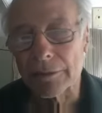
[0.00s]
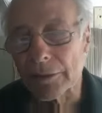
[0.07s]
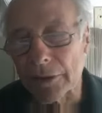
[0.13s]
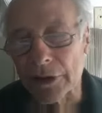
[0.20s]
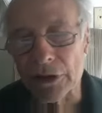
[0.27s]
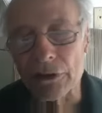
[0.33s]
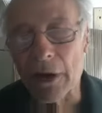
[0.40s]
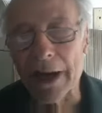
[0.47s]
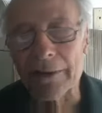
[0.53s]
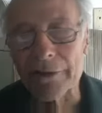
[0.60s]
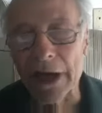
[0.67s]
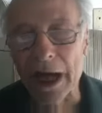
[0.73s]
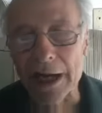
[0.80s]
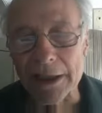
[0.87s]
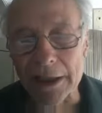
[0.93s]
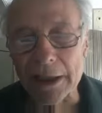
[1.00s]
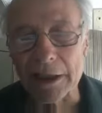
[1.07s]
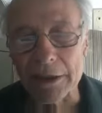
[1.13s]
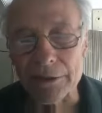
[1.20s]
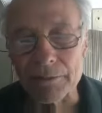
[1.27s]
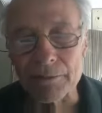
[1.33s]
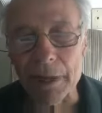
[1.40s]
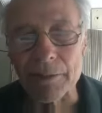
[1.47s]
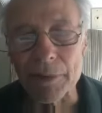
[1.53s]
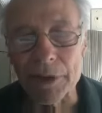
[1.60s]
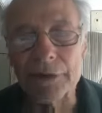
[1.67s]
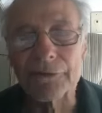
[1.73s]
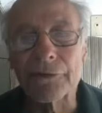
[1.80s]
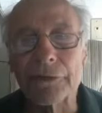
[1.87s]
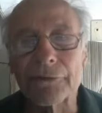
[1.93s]
you have an idea that may be
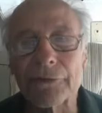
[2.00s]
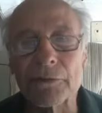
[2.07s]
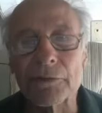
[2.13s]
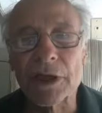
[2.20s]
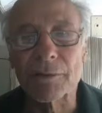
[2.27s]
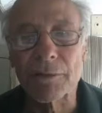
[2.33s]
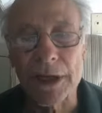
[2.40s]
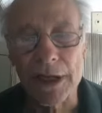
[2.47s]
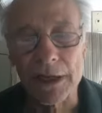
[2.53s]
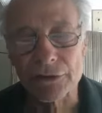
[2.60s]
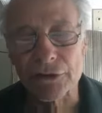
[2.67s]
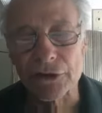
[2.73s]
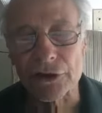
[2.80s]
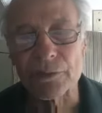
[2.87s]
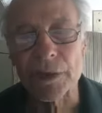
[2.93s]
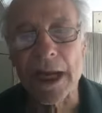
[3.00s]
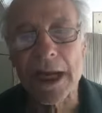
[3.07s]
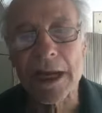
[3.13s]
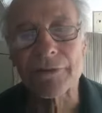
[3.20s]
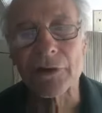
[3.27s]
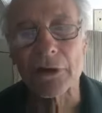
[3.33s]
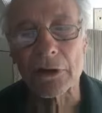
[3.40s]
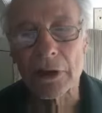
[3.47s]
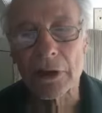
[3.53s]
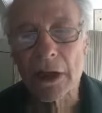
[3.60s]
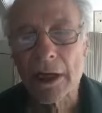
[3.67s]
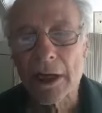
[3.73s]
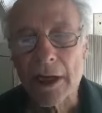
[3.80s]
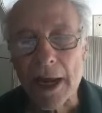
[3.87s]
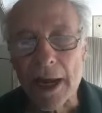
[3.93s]
different from somebody else's behavior,
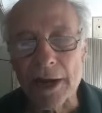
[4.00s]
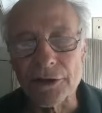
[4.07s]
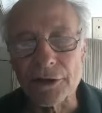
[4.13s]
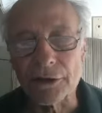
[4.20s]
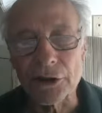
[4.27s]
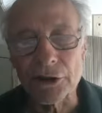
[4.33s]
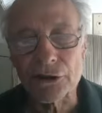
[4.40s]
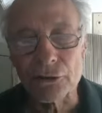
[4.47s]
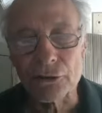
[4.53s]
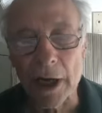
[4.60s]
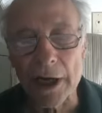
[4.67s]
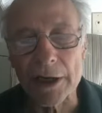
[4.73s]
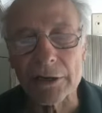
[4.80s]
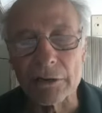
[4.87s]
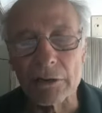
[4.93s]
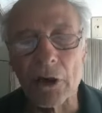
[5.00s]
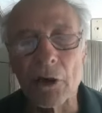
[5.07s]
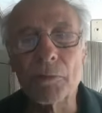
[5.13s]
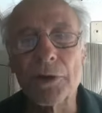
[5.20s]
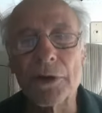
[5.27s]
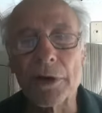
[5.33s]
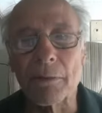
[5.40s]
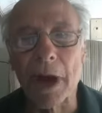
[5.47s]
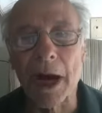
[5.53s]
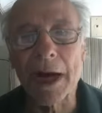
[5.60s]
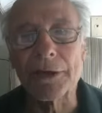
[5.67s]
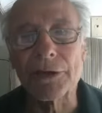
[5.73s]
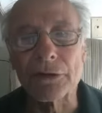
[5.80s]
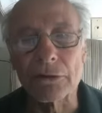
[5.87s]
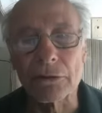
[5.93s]
and you're just trying to open their
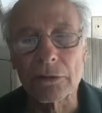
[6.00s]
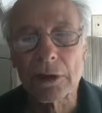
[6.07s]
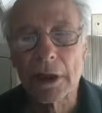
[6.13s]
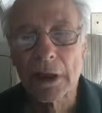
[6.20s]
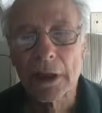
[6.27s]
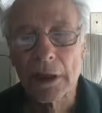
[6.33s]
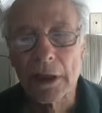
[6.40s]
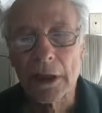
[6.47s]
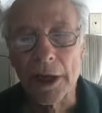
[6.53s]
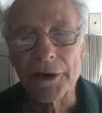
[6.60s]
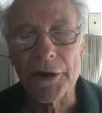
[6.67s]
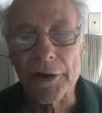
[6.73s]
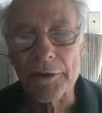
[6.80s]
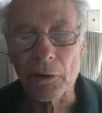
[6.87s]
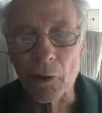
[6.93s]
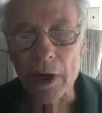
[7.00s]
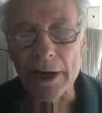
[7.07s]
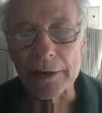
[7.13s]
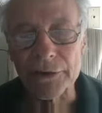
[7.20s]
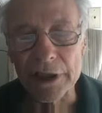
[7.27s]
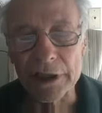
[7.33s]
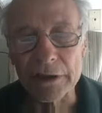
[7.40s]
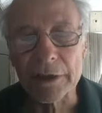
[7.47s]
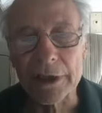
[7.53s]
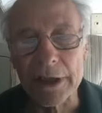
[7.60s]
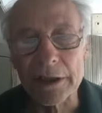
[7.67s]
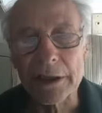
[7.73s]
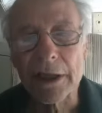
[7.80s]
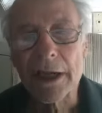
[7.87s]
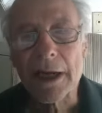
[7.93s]
mind to another way of dealing it.
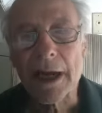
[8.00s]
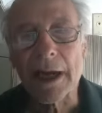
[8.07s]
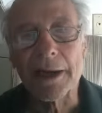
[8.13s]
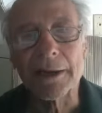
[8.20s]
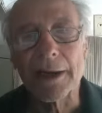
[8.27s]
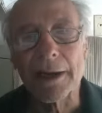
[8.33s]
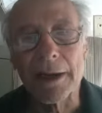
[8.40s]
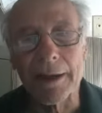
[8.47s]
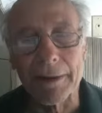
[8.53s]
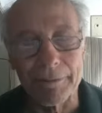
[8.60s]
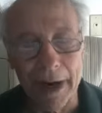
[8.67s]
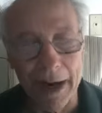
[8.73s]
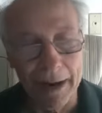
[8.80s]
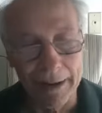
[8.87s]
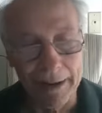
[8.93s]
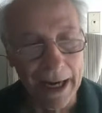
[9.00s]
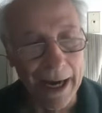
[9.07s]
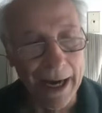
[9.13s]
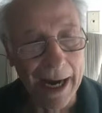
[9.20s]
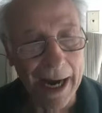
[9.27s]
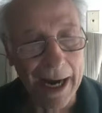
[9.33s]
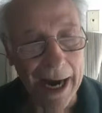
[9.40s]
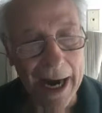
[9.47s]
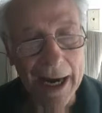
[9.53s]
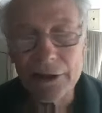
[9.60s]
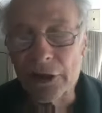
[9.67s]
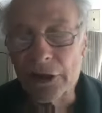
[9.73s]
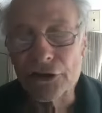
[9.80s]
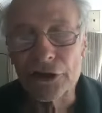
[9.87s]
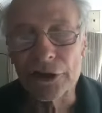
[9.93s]
And I
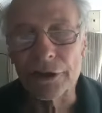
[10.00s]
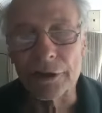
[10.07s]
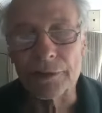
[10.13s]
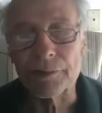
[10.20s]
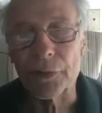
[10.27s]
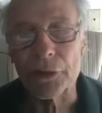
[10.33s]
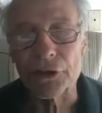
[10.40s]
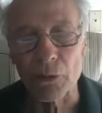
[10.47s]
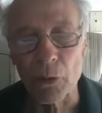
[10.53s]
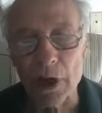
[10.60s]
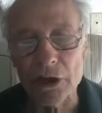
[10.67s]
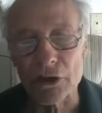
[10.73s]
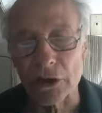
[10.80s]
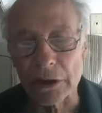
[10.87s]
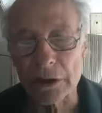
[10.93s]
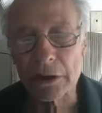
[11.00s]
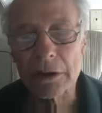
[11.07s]
consider it persuasion,